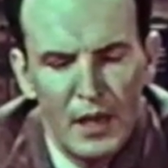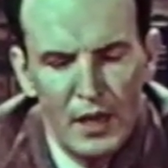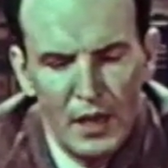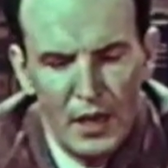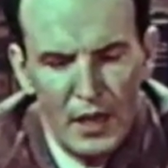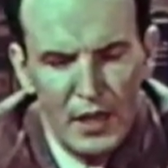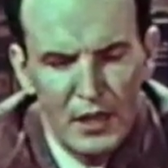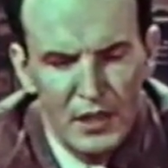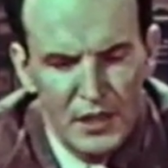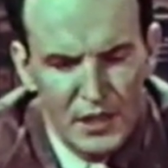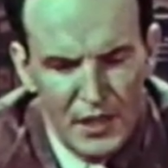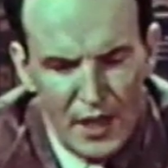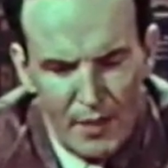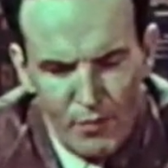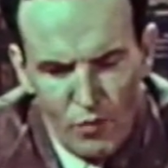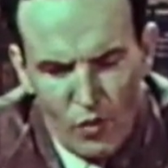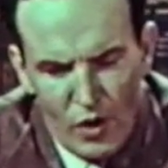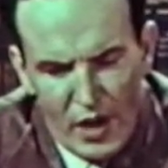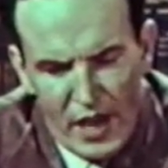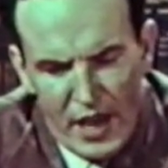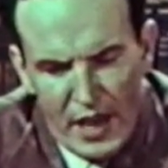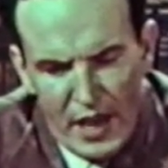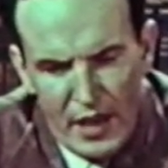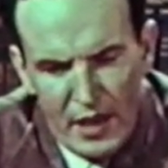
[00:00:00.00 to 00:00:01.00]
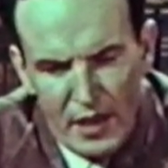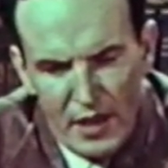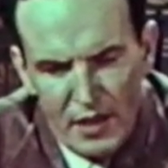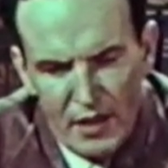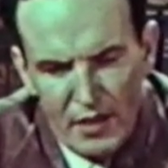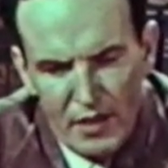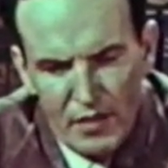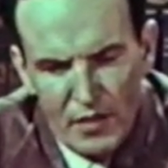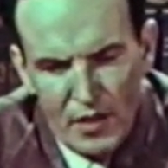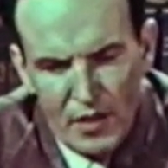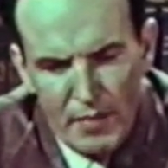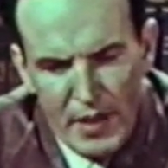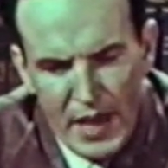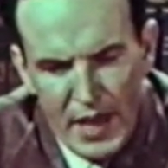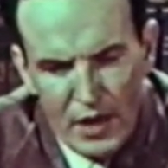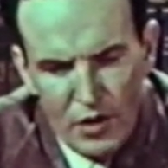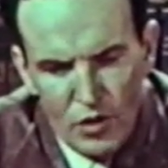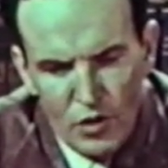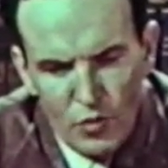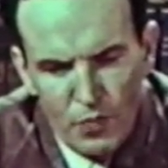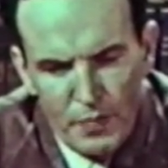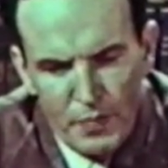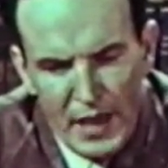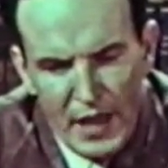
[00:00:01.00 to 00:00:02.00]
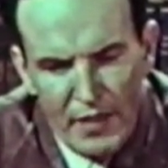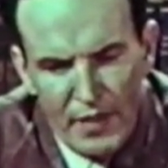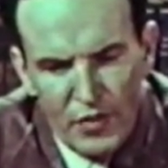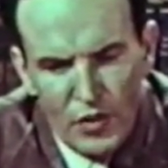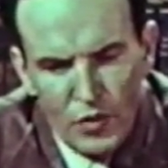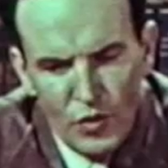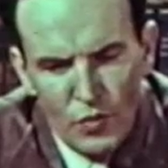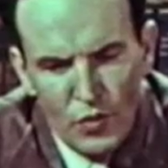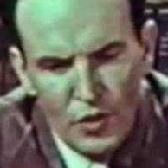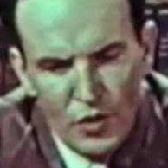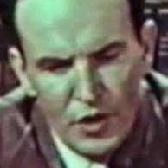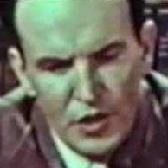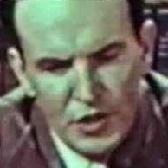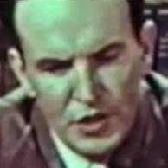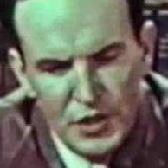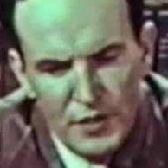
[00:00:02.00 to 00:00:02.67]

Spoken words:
In some way, the men who penned the words